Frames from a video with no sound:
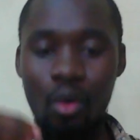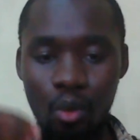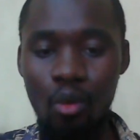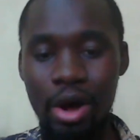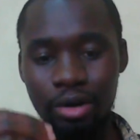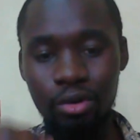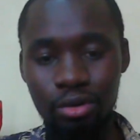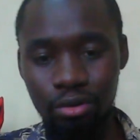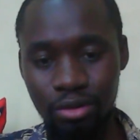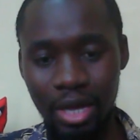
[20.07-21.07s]
who are
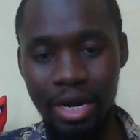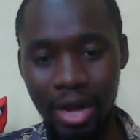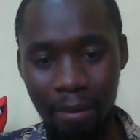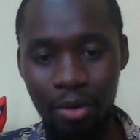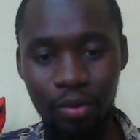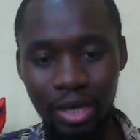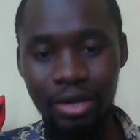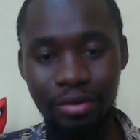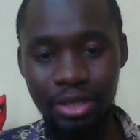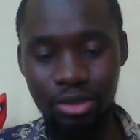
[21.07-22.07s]
not concerned about the
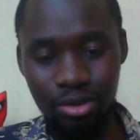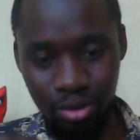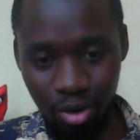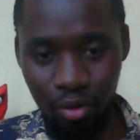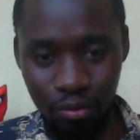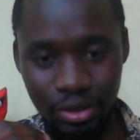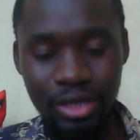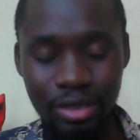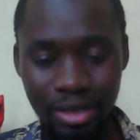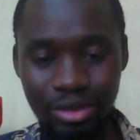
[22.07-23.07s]
interests of
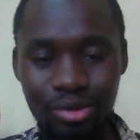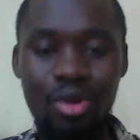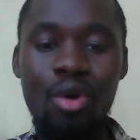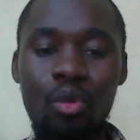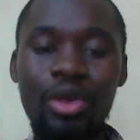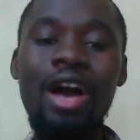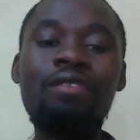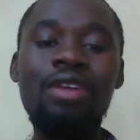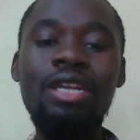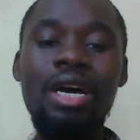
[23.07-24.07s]
citizens. We
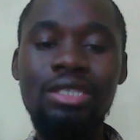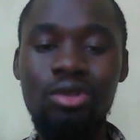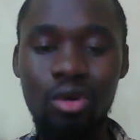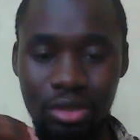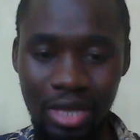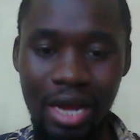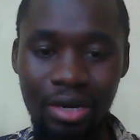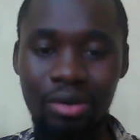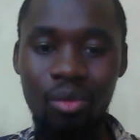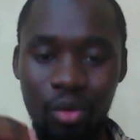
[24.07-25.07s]
have leaders
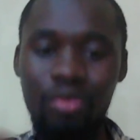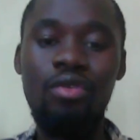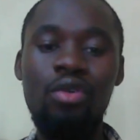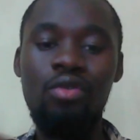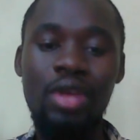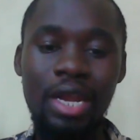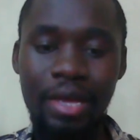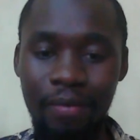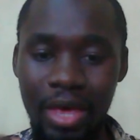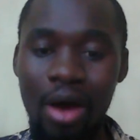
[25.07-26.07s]
concerned with
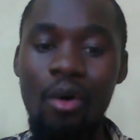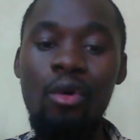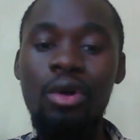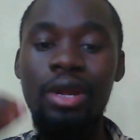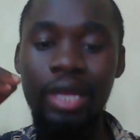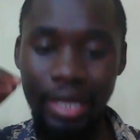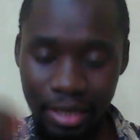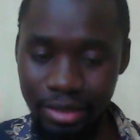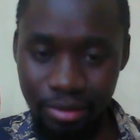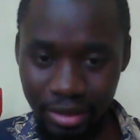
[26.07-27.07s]
fulfilling their own
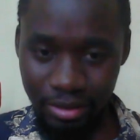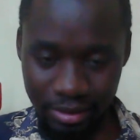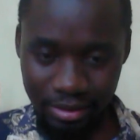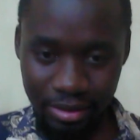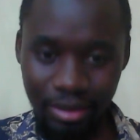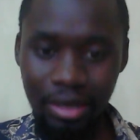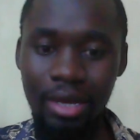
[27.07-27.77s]
interests.